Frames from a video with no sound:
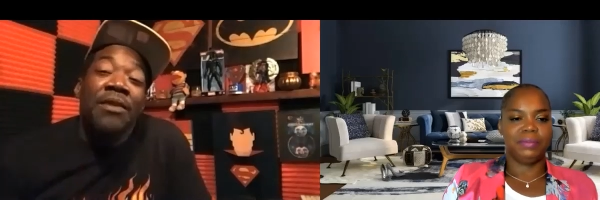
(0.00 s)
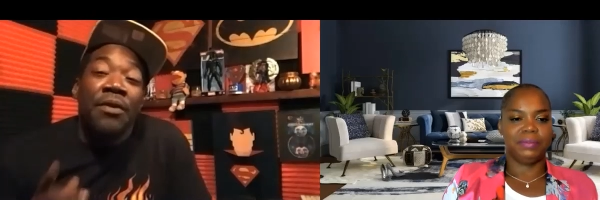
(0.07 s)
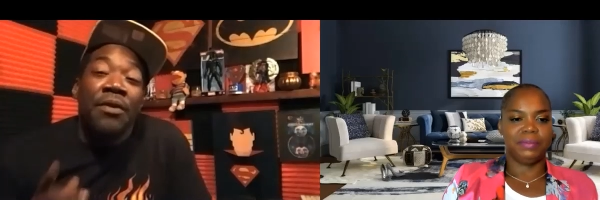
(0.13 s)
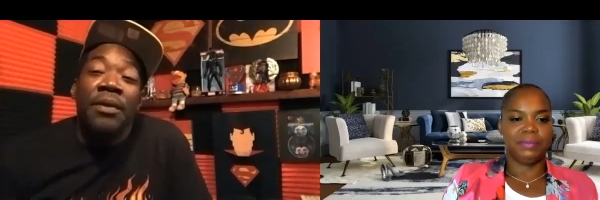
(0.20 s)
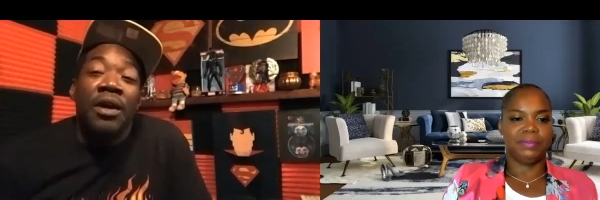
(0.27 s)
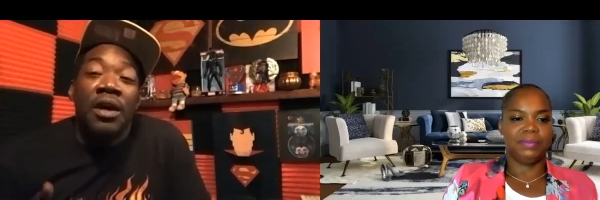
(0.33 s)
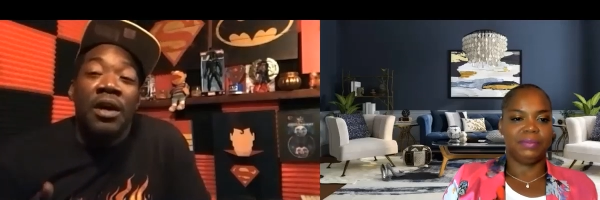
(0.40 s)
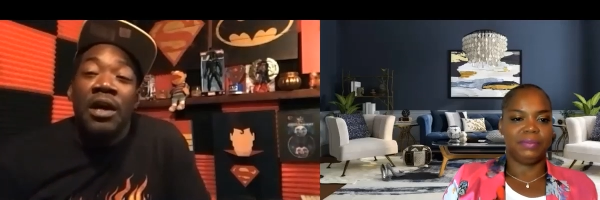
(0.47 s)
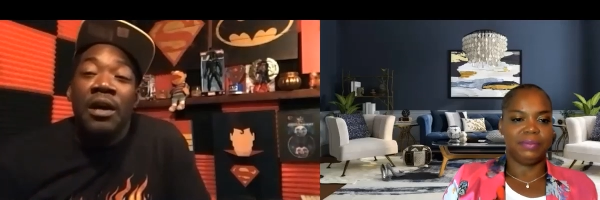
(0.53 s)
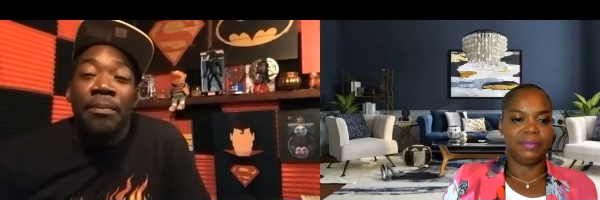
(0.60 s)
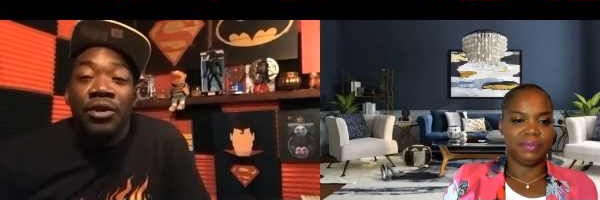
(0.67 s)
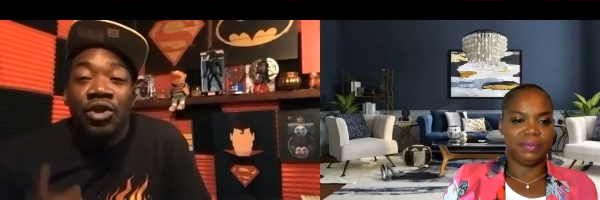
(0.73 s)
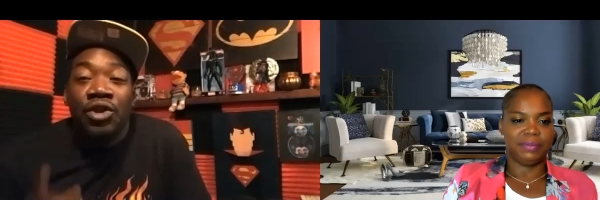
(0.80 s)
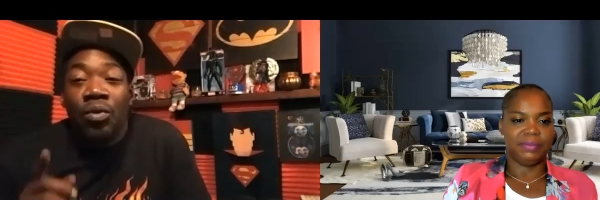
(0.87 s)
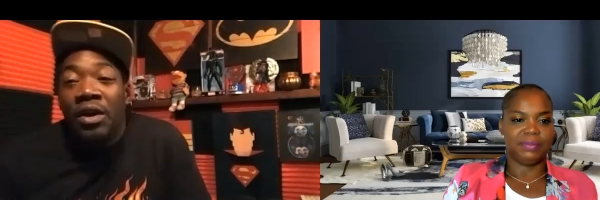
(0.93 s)
Speaker 1: from the hood,
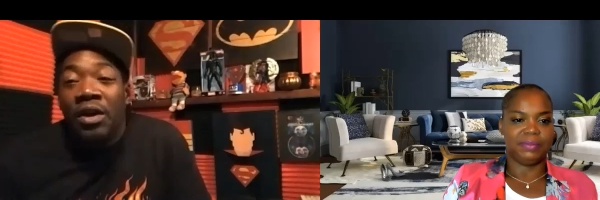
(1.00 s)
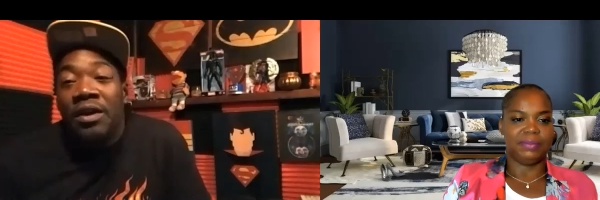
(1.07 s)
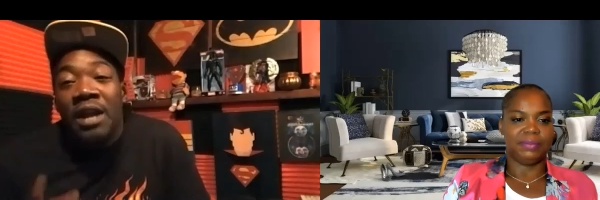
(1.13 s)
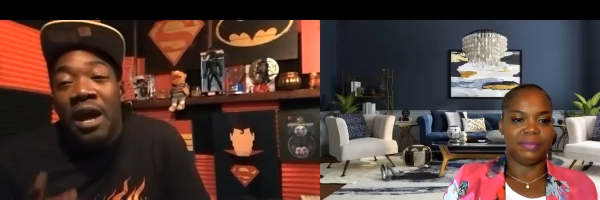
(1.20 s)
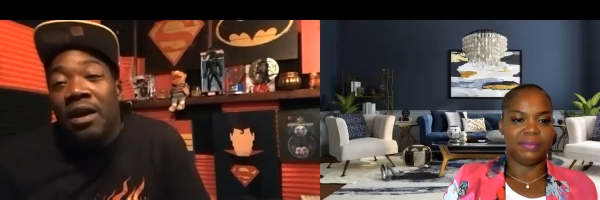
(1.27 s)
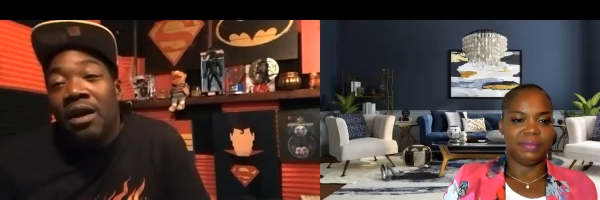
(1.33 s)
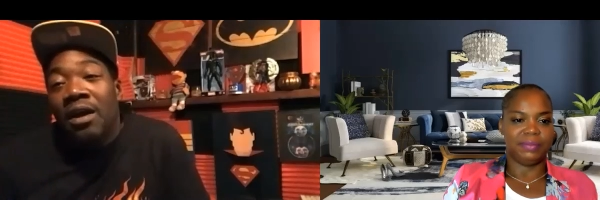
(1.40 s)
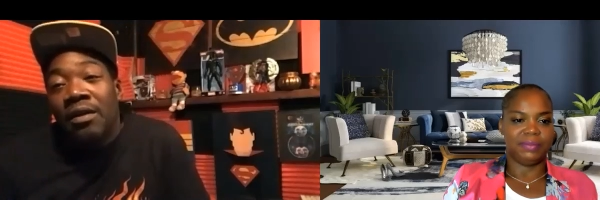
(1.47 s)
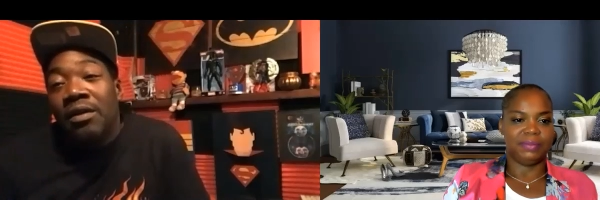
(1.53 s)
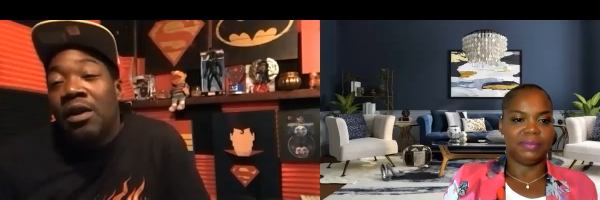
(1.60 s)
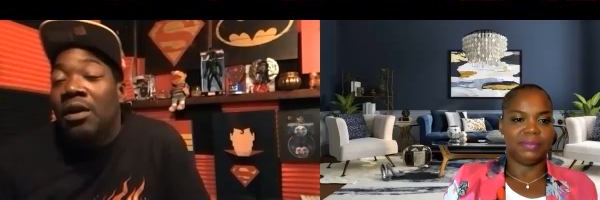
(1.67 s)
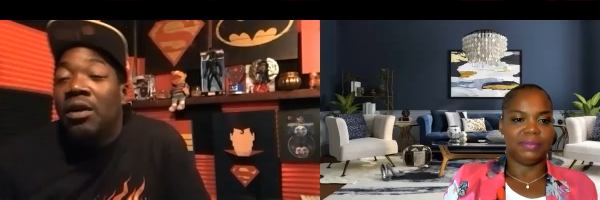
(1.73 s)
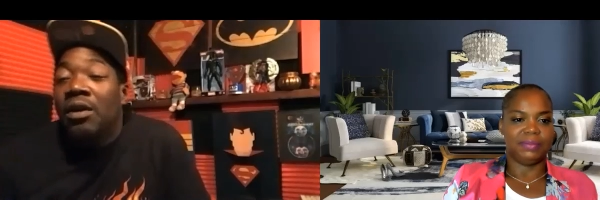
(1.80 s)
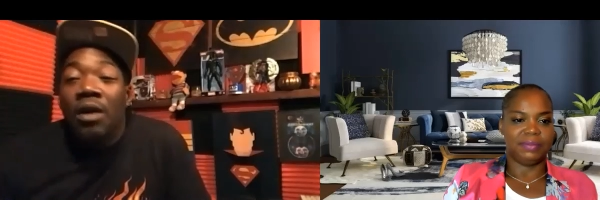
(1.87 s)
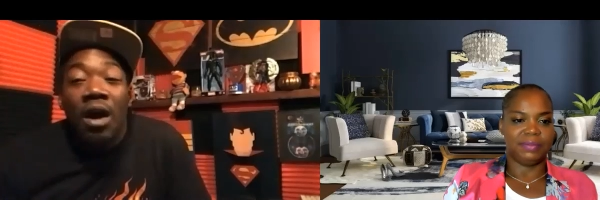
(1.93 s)
but you are not of,
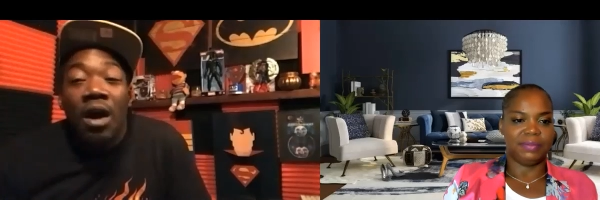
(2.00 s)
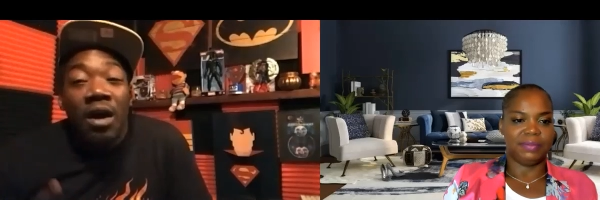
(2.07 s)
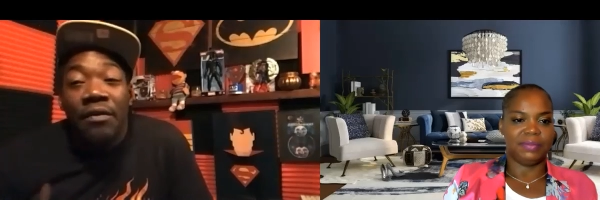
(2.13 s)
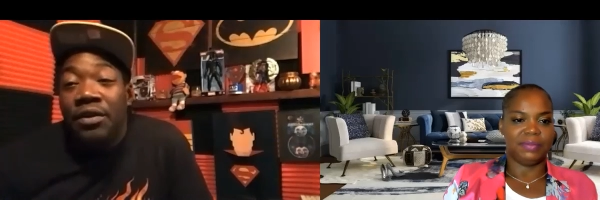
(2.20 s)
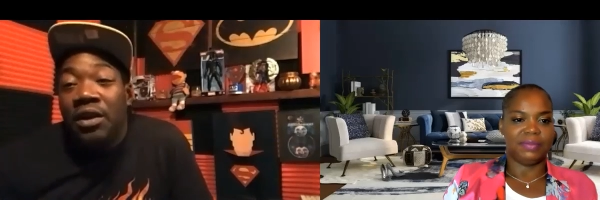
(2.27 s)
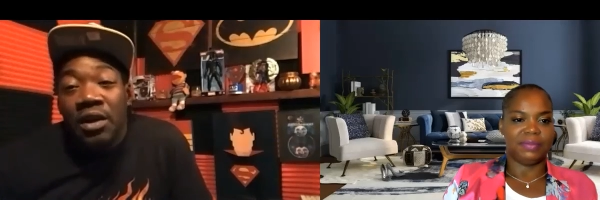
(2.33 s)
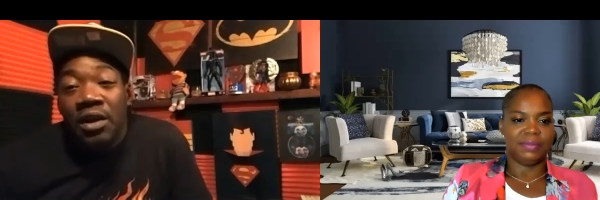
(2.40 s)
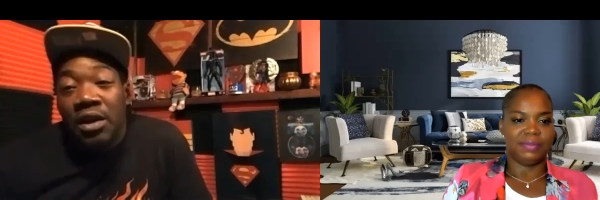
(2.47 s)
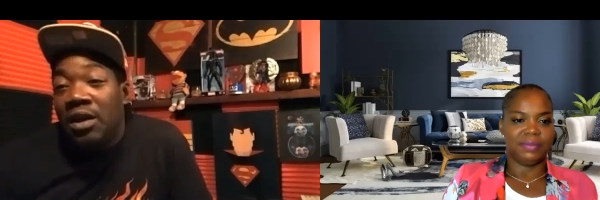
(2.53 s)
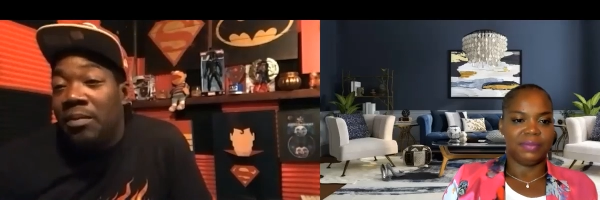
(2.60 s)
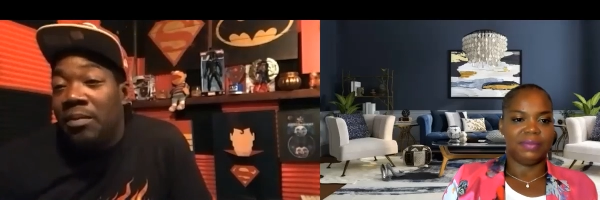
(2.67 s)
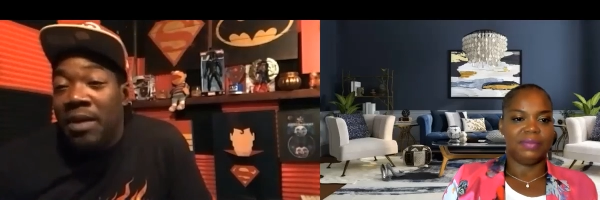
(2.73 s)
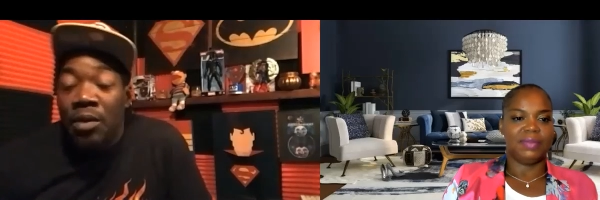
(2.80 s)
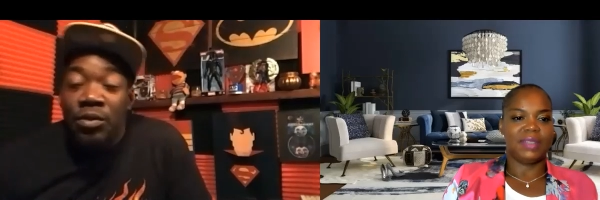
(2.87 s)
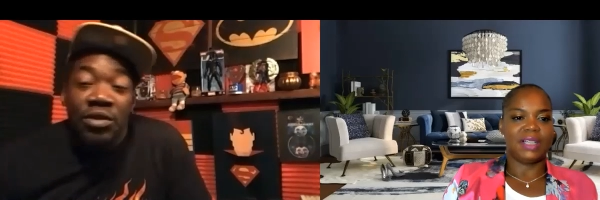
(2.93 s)
of the hood, man.